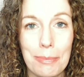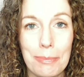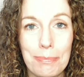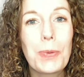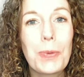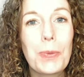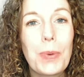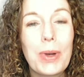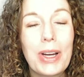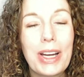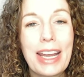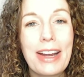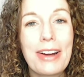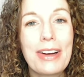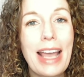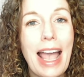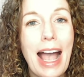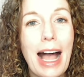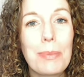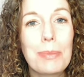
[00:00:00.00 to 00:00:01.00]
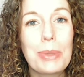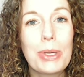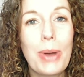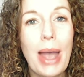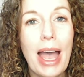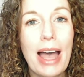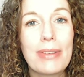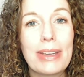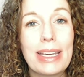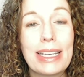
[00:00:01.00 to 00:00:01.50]
We're here to help you
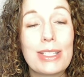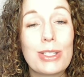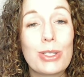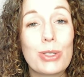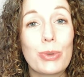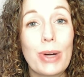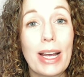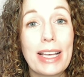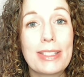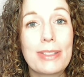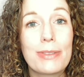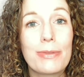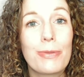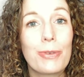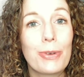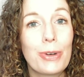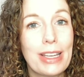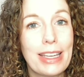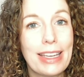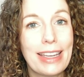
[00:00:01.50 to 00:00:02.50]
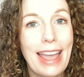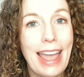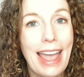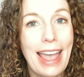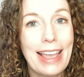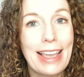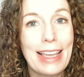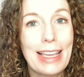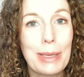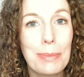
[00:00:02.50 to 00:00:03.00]
have a stress-free
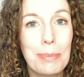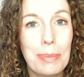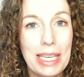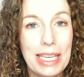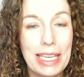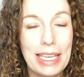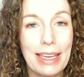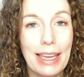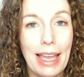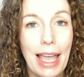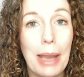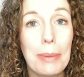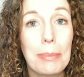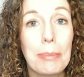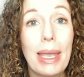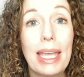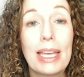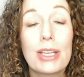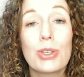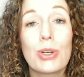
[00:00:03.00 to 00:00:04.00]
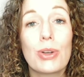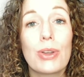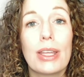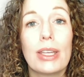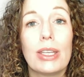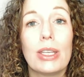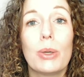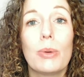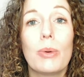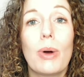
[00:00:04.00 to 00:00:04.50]
AEP and make sure that
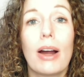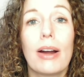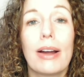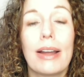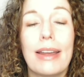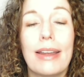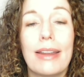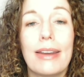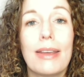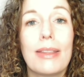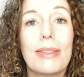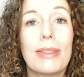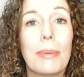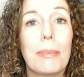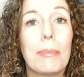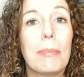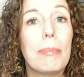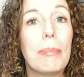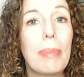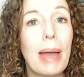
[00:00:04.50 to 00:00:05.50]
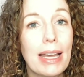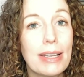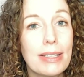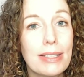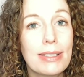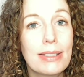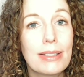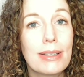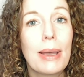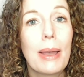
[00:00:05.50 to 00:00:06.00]
you are in the
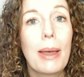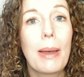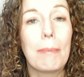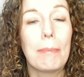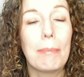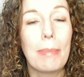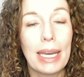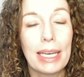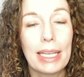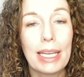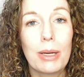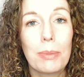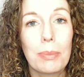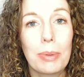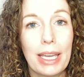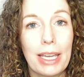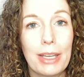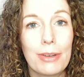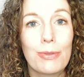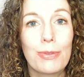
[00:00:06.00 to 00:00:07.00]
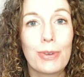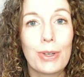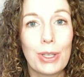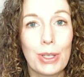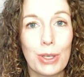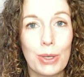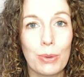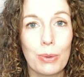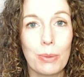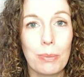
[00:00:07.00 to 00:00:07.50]
best Medicare plan for
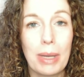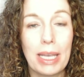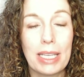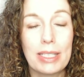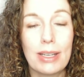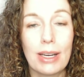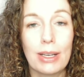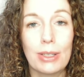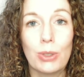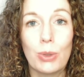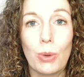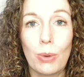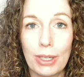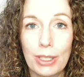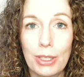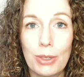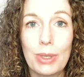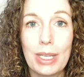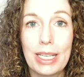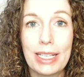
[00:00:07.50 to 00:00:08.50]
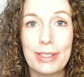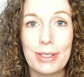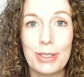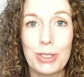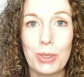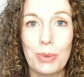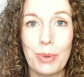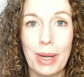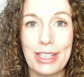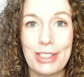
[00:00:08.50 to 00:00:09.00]
you based on your unique
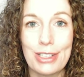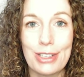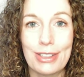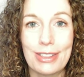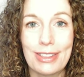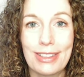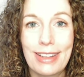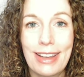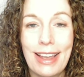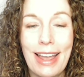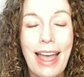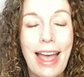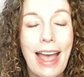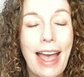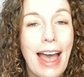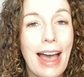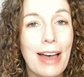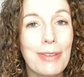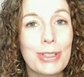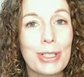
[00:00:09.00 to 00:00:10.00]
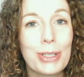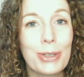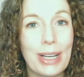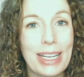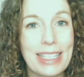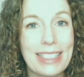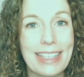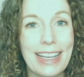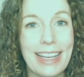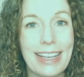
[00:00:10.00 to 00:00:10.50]
situation. Have a
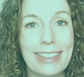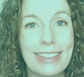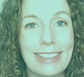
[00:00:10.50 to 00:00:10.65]
great day.